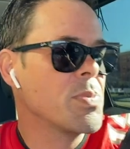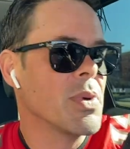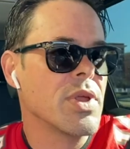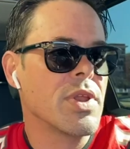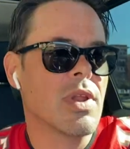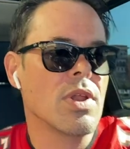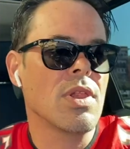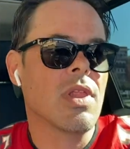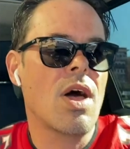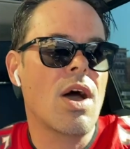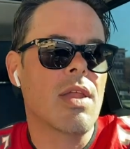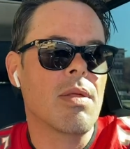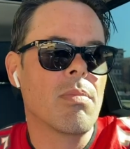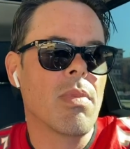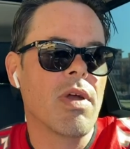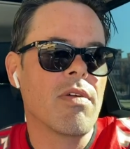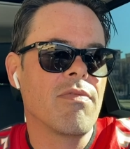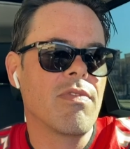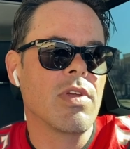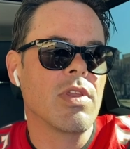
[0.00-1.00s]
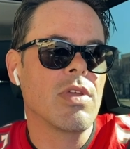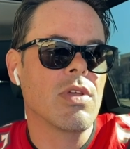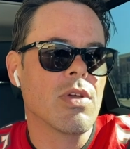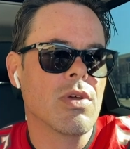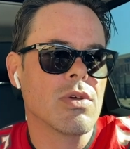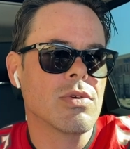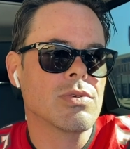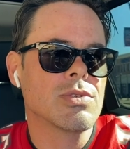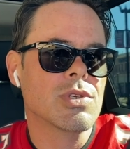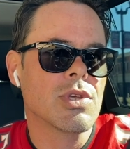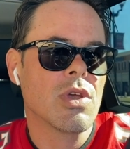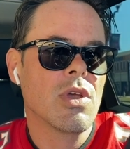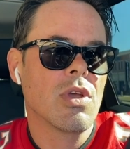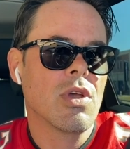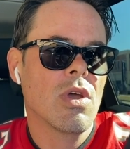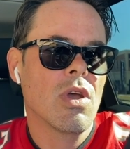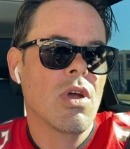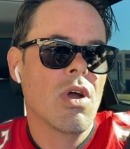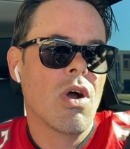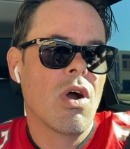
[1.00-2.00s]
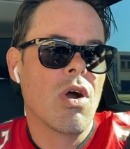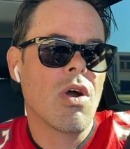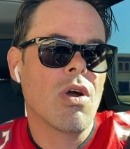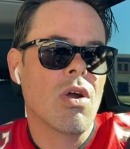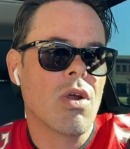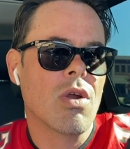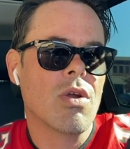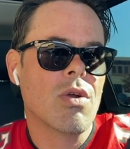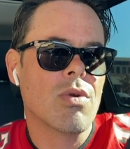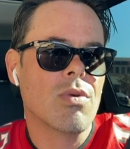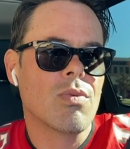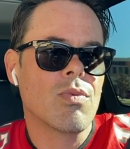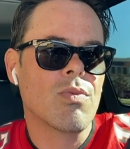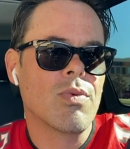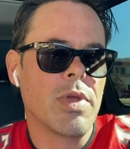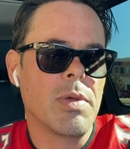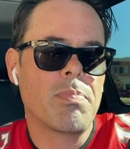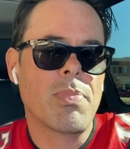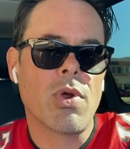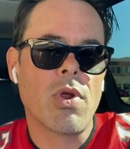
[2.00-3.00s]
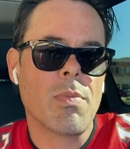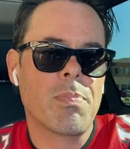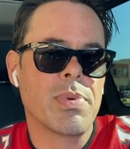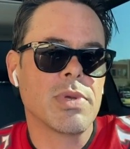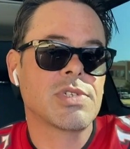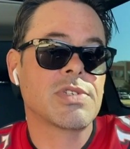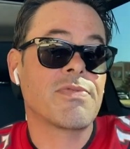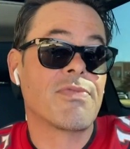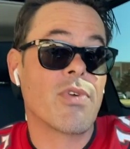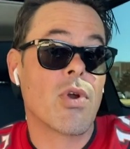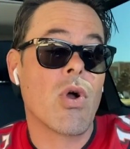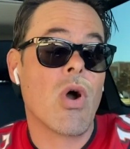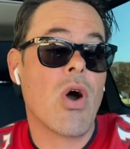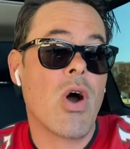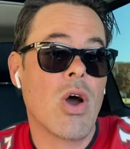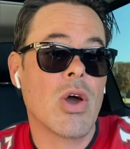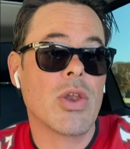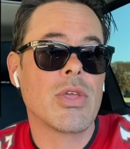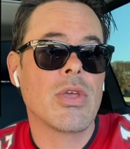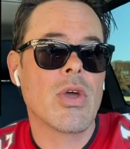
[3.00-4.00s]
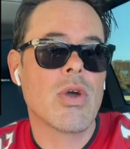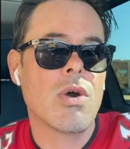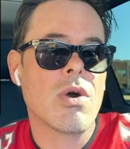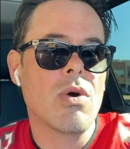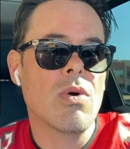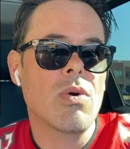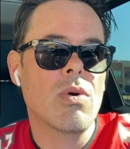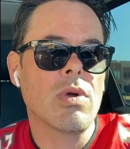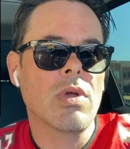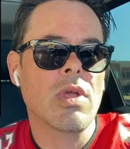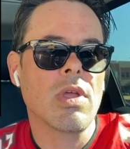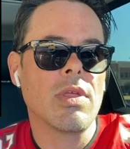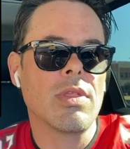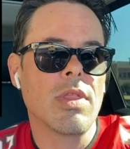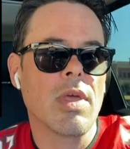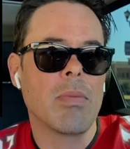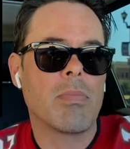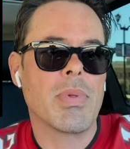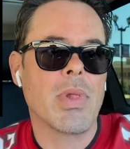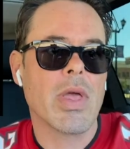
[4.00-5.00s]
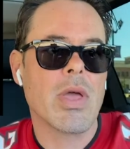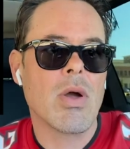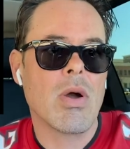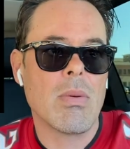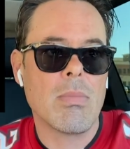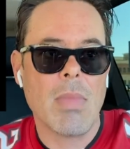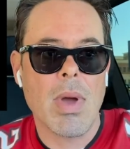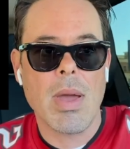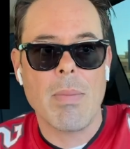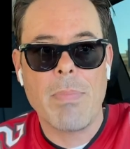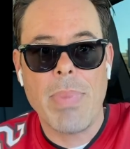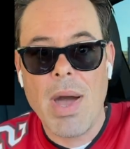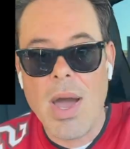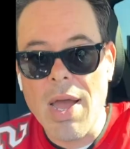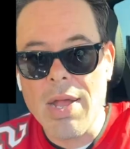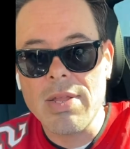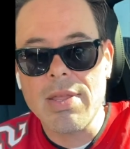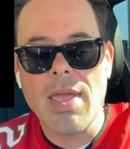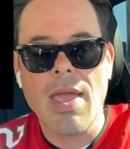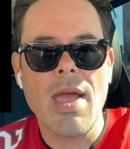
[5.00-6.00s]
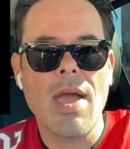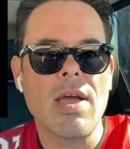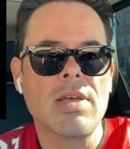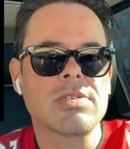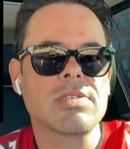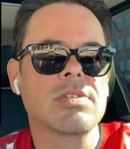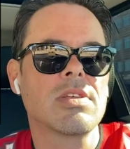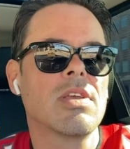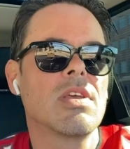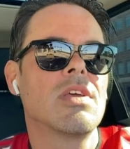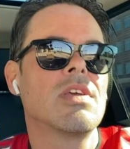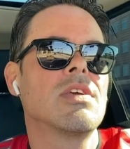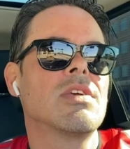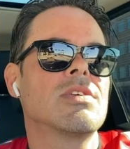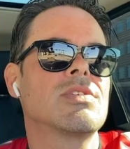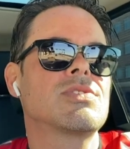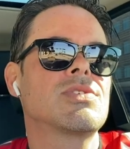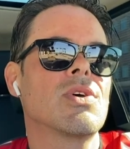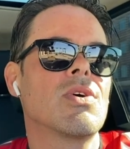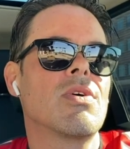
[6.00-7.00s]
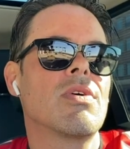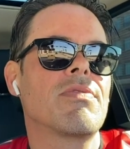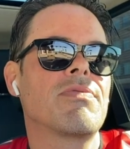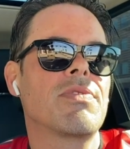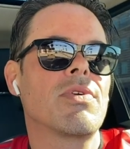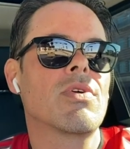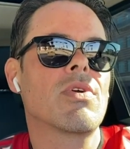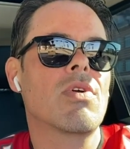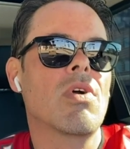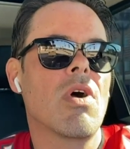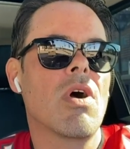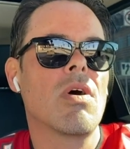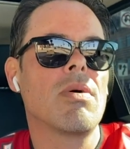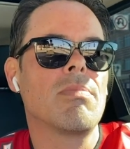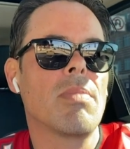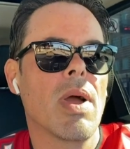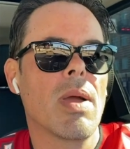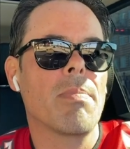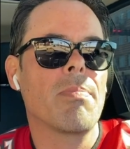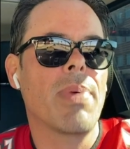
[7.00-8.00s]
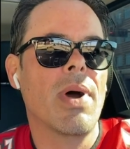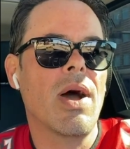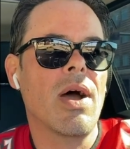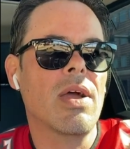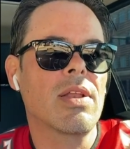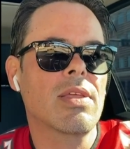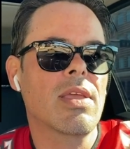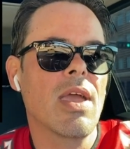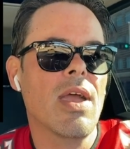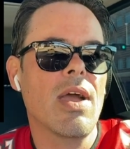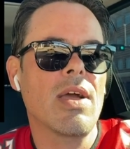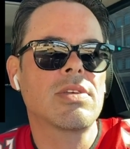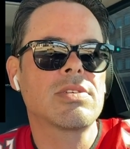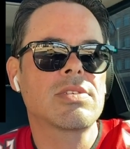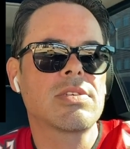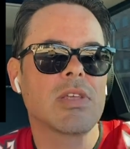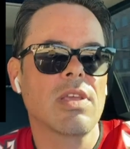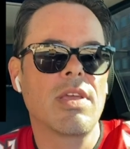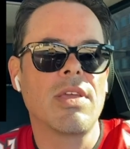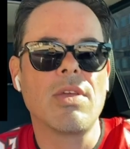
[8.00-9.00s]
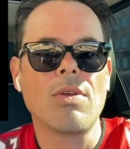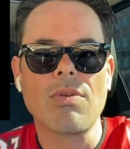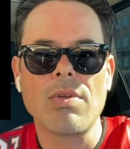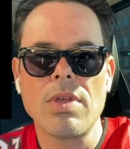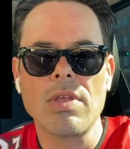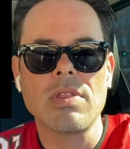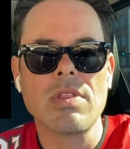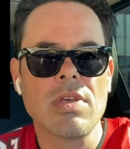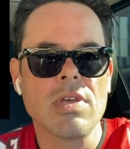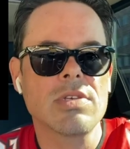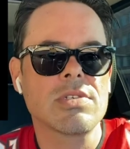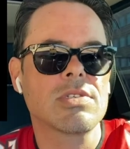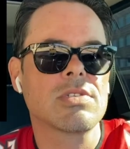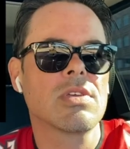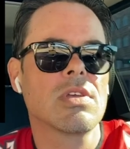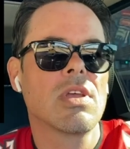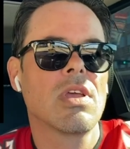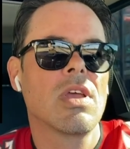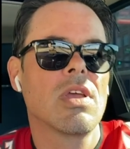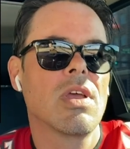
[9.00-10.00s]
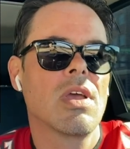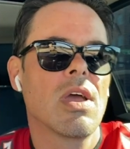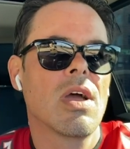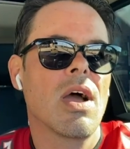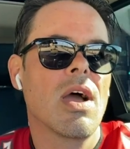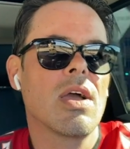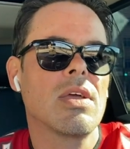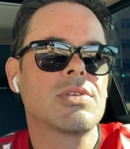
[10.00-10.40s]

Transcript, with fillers: but in a lot of my videos are repurposed for audio and they play on my podcast. So if you're on my podcast hearing this, I